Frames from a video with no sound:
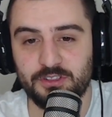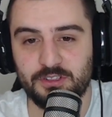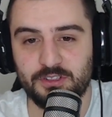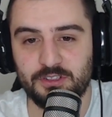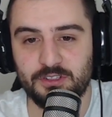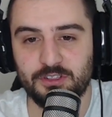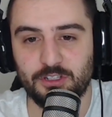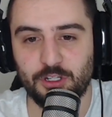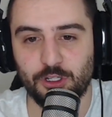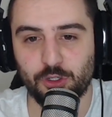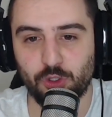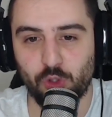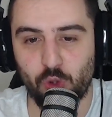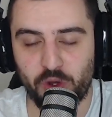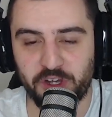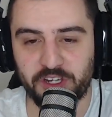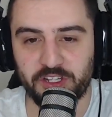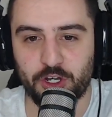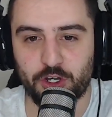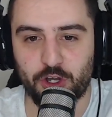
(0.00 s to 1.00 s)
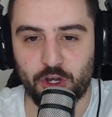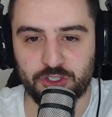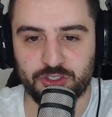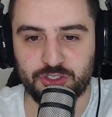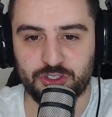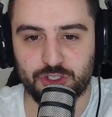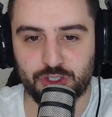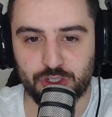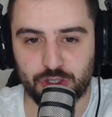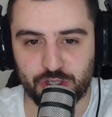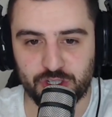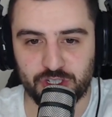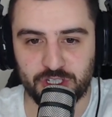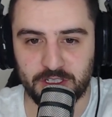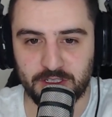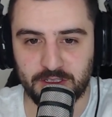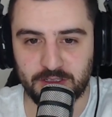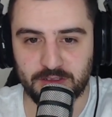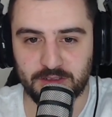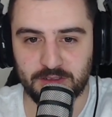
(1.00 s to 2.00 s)
the law in the Constitution,
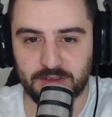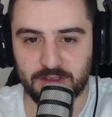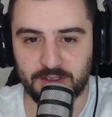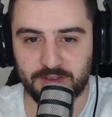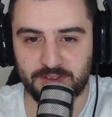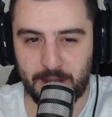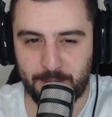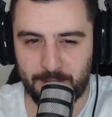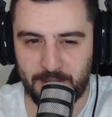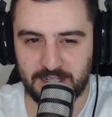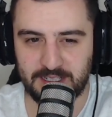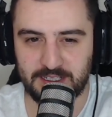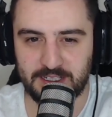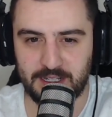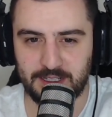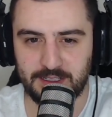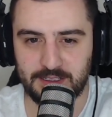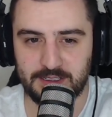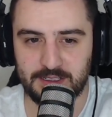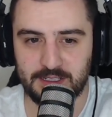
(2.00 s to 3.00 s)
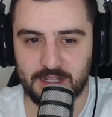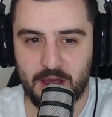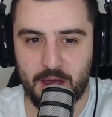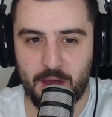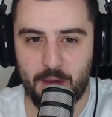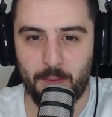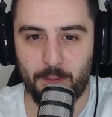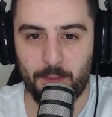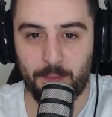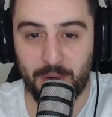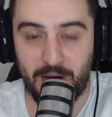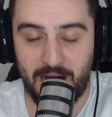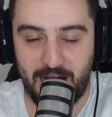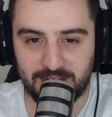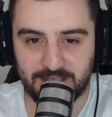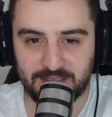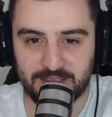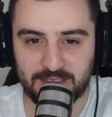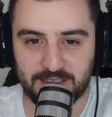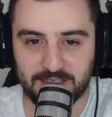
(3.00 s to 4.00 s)
if that makes sense.
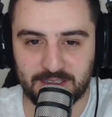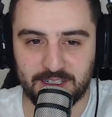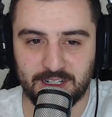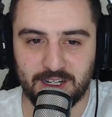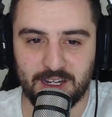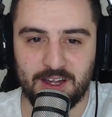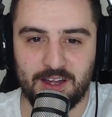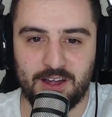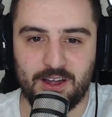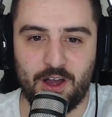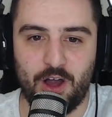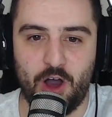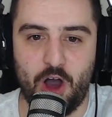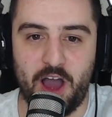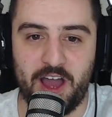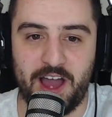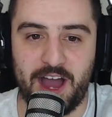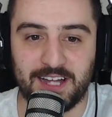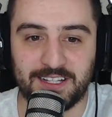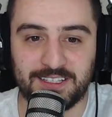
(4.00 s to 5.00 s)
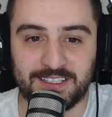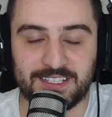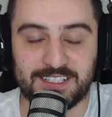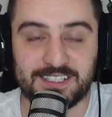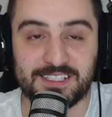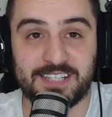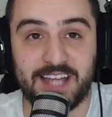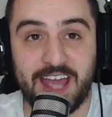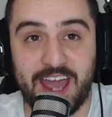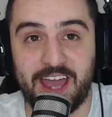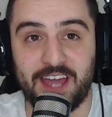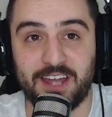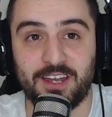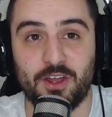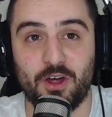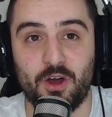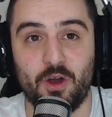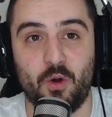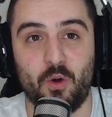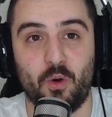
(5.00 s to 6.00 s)
But I understand
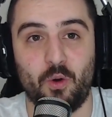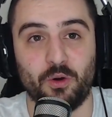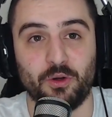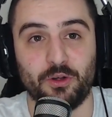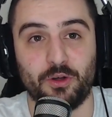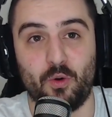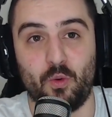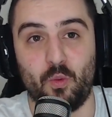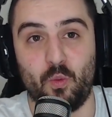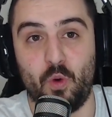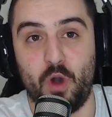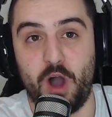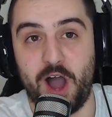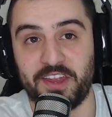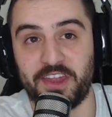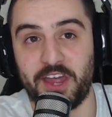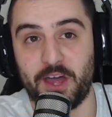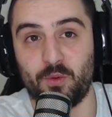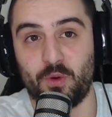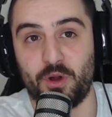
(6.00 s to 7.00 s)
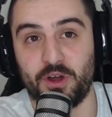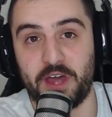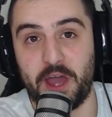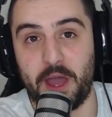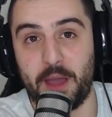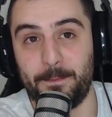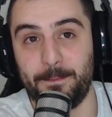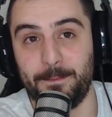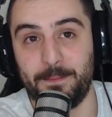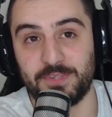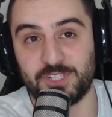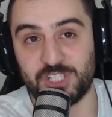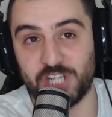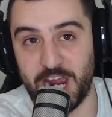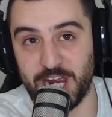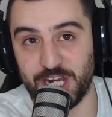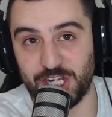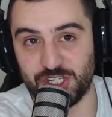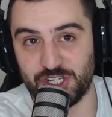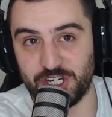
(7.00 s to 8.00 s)
why they want to
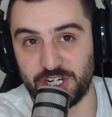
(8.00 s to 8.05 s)
change it.